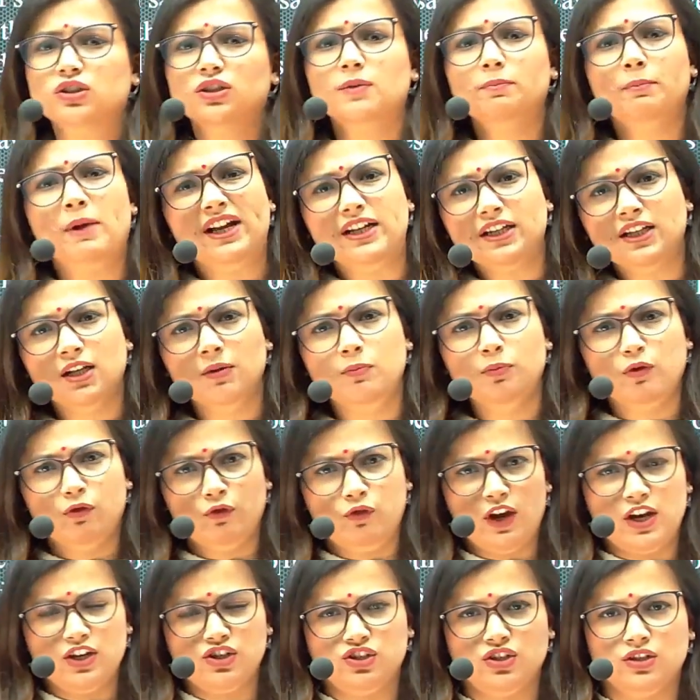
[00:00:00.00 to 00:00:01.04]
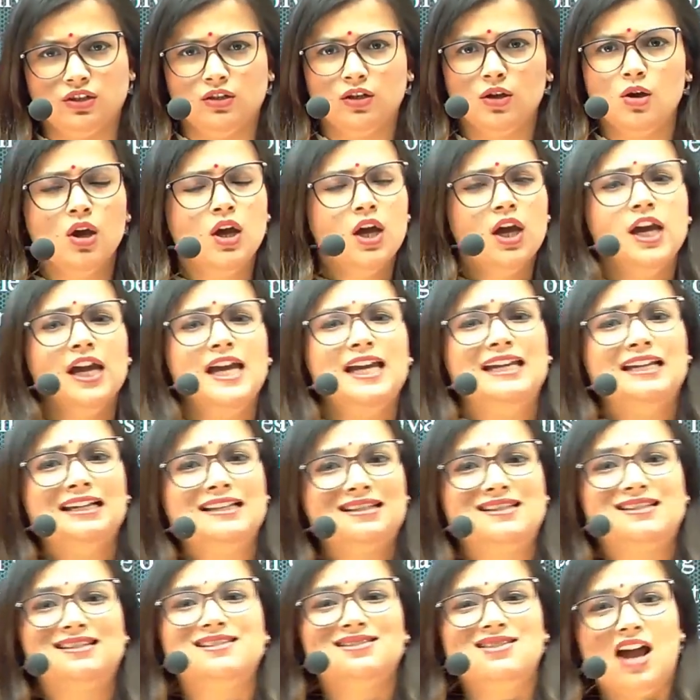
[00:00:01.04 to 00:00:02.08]
the medical profession, it
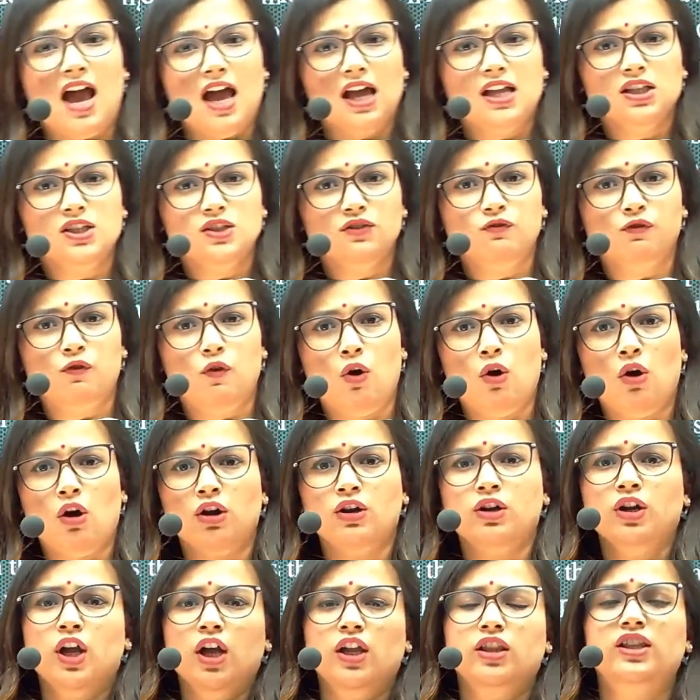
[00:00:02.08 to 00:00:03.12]
stands for